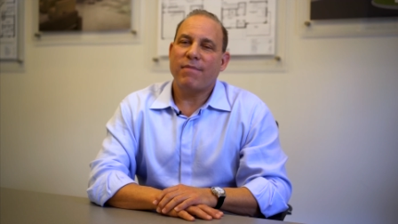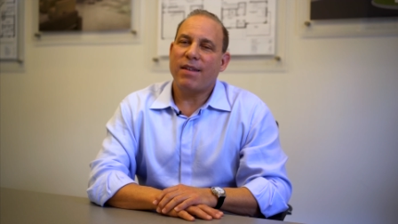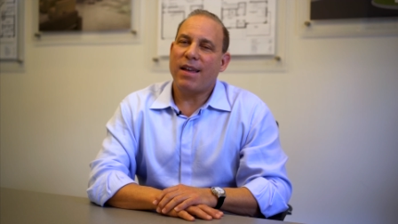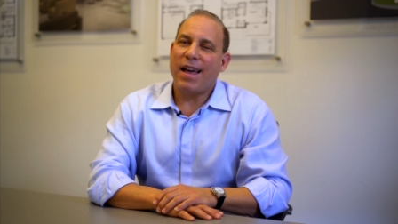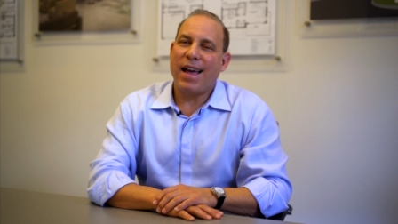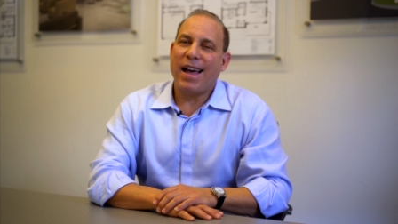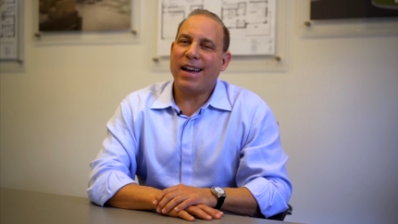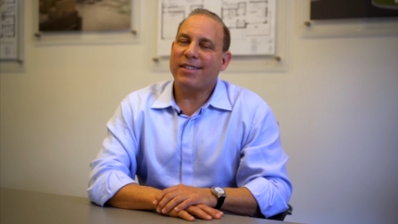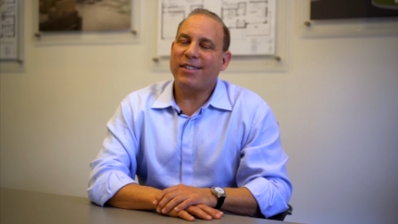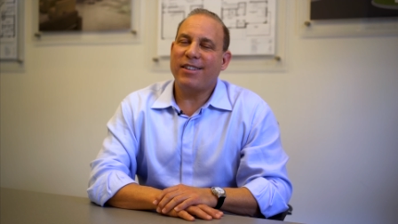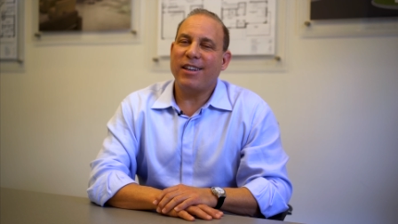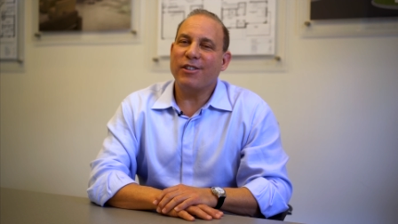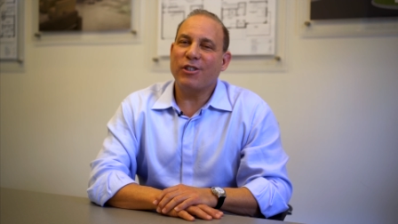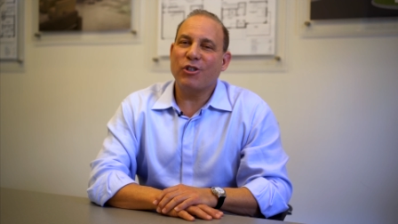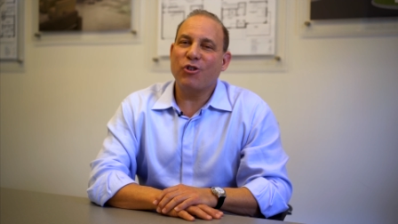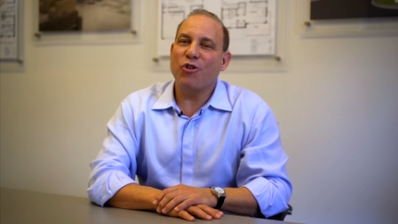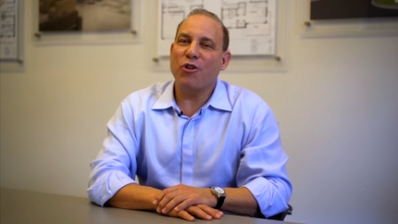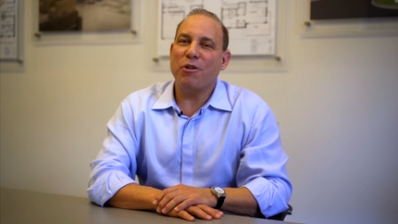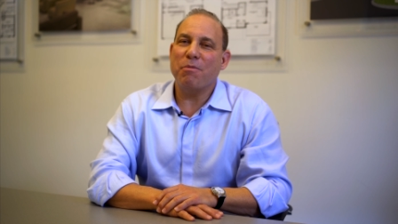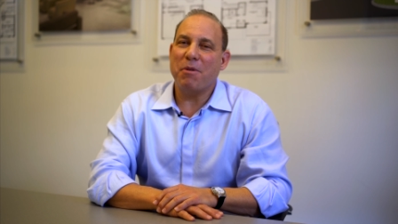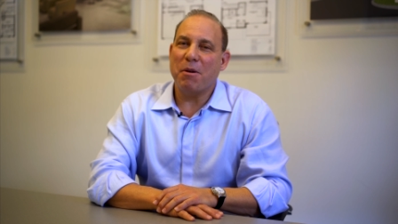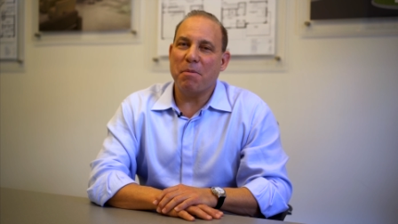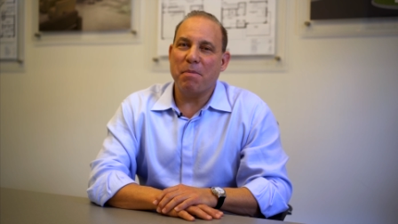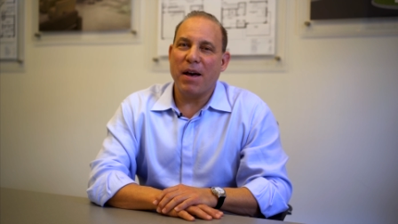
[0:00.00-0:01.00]
Access
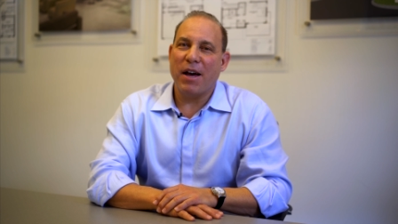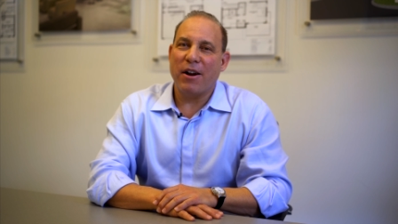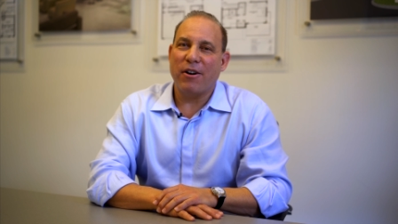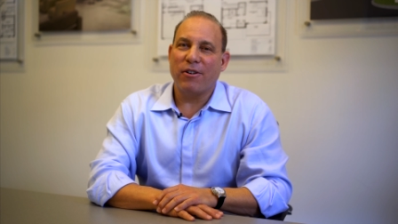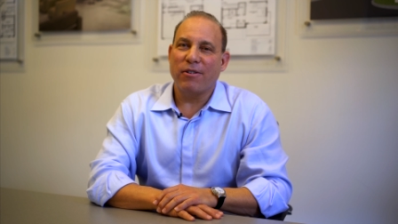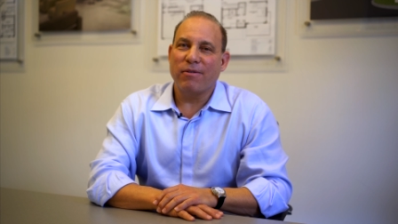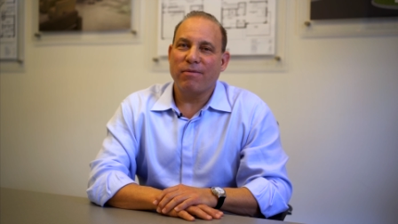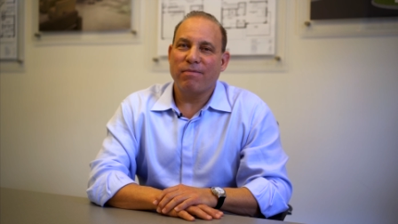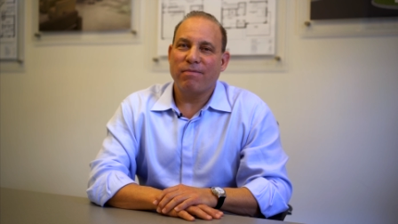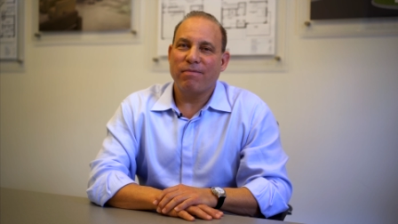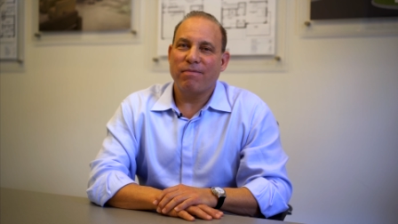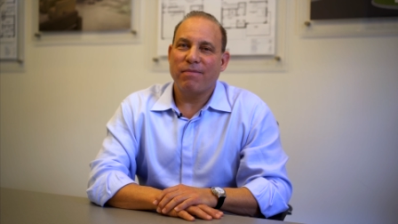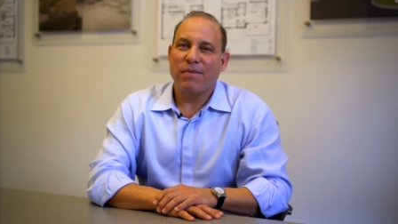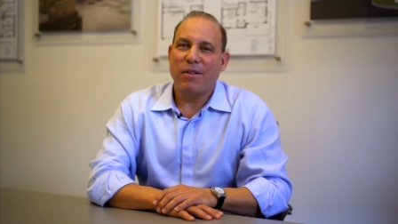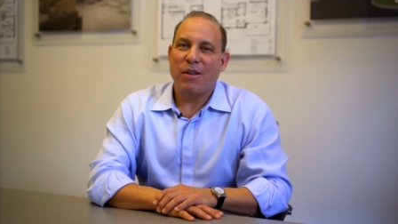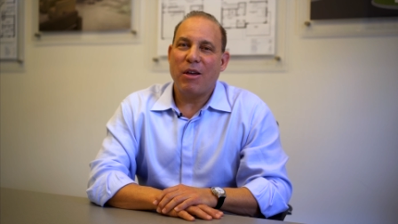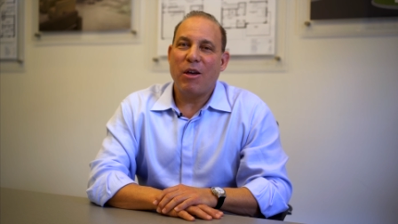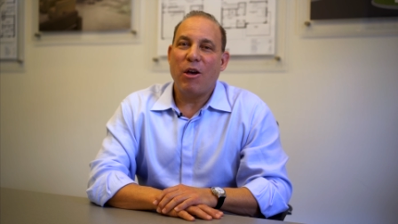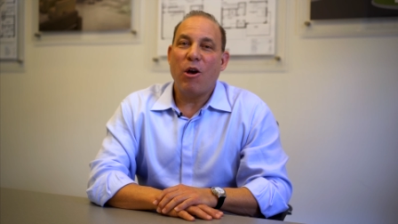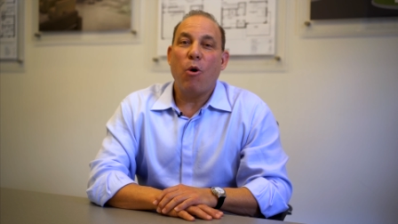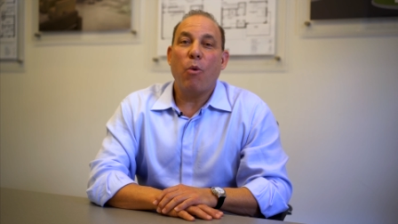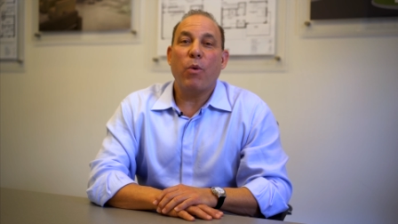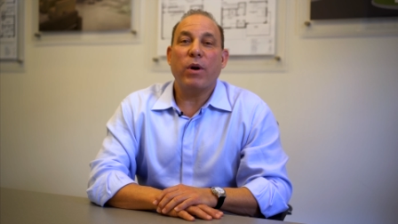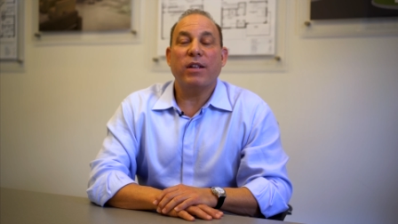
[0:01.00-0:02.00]
couldn't be better.
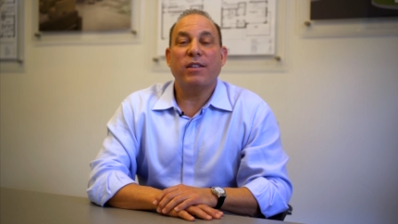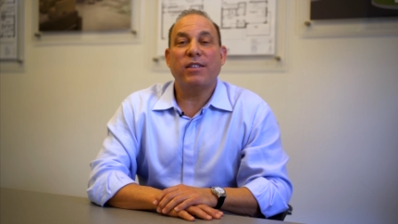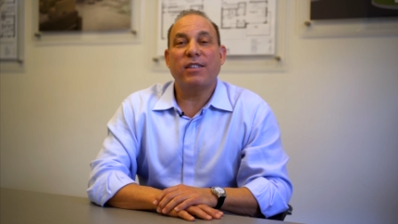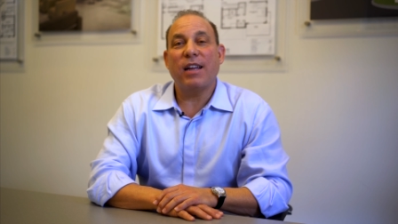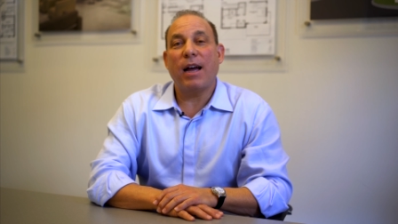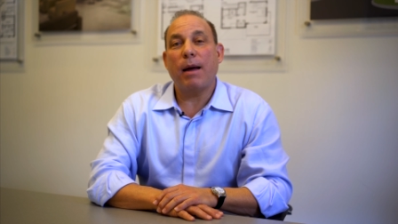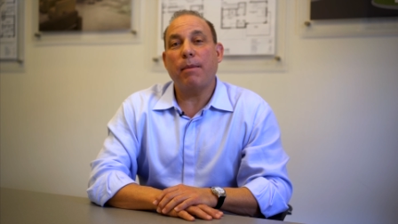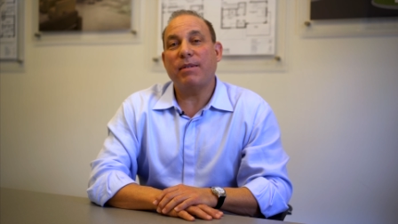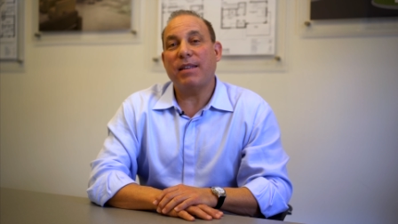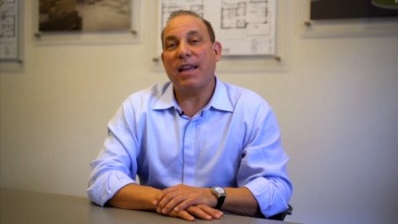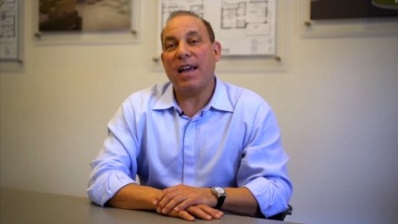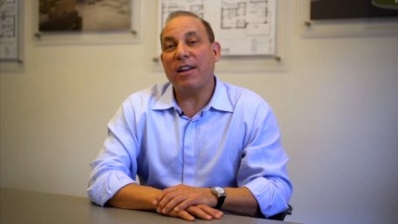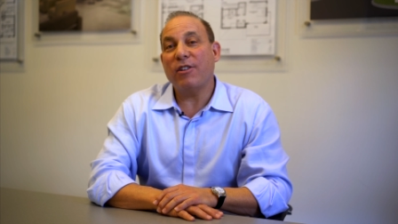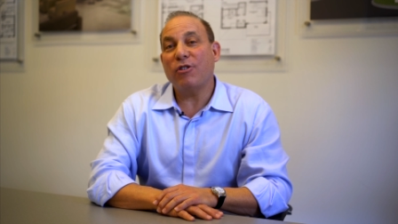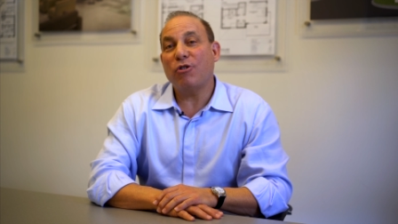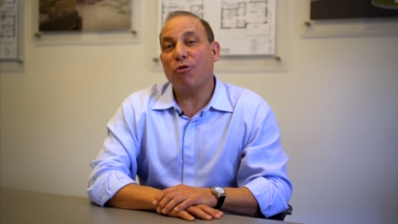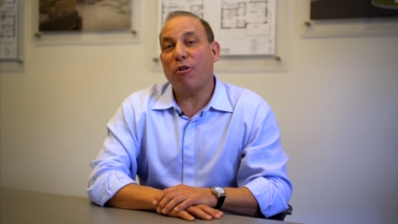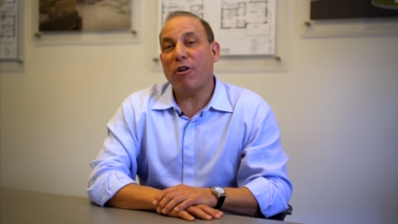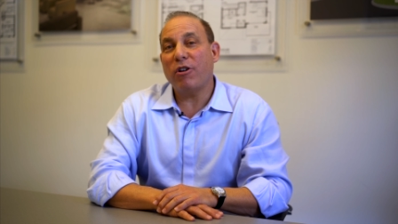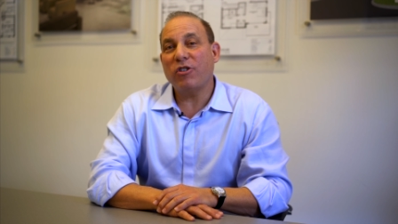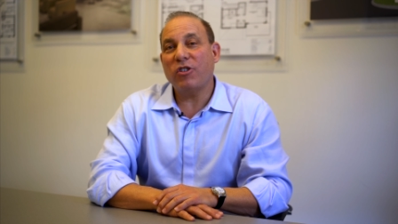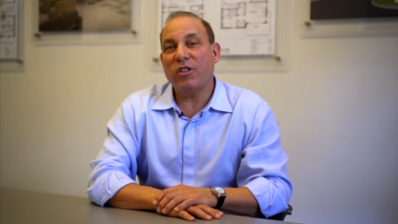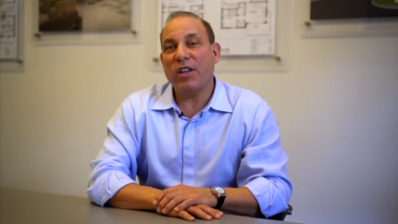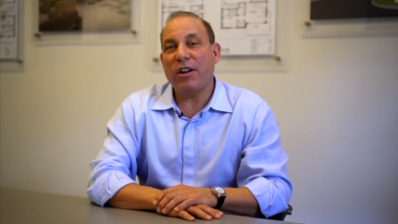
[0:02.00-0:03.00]
When it's time to enter
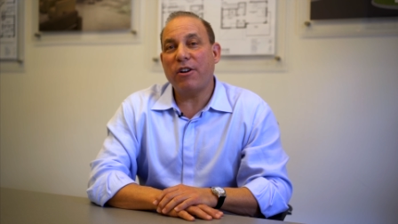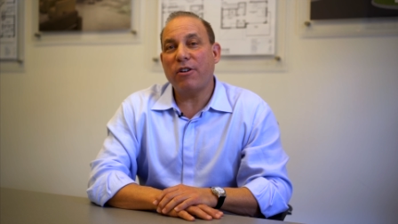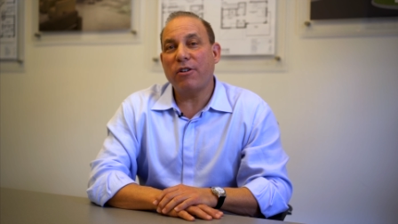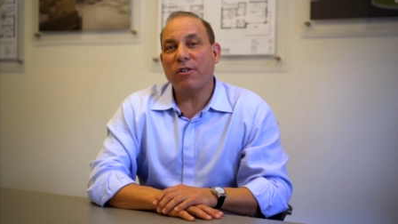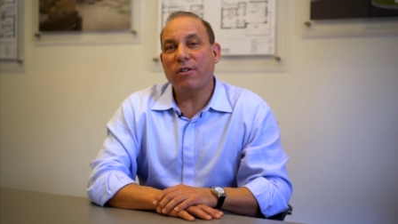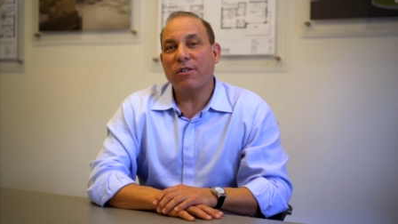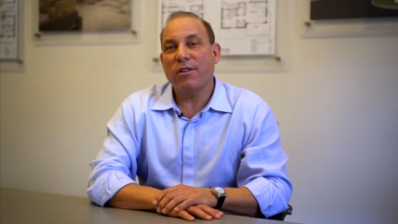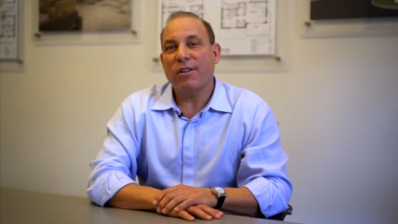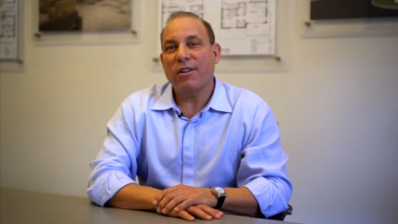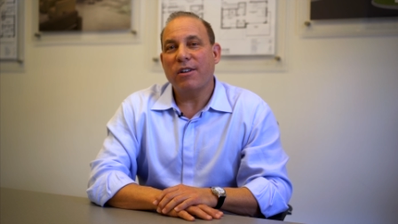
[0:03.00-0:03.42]
our center,